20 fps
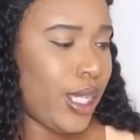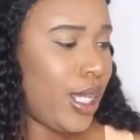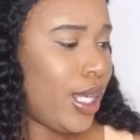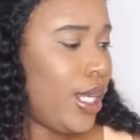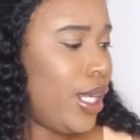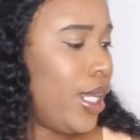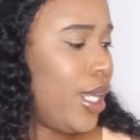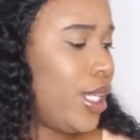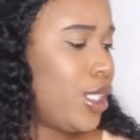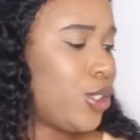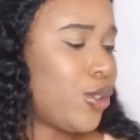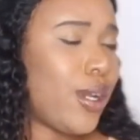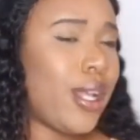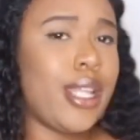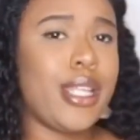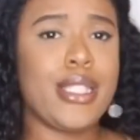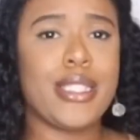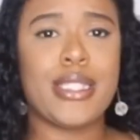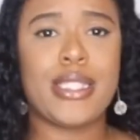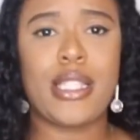Let's try
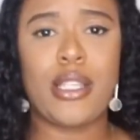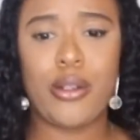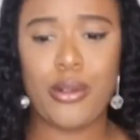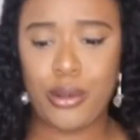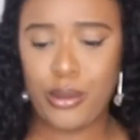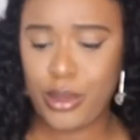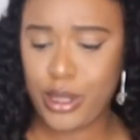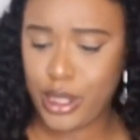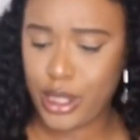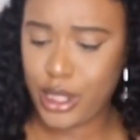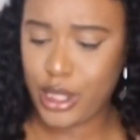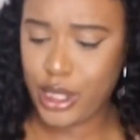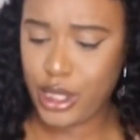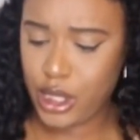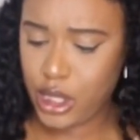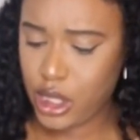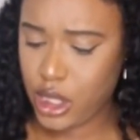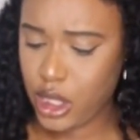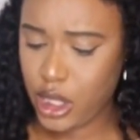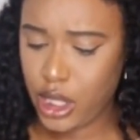this on, honey.
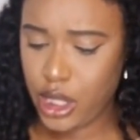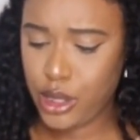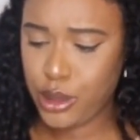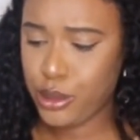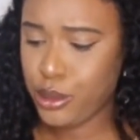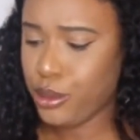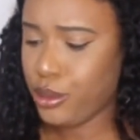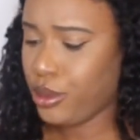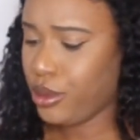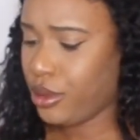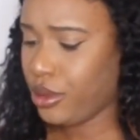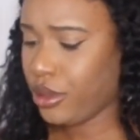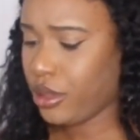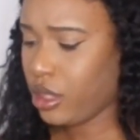Let's do it.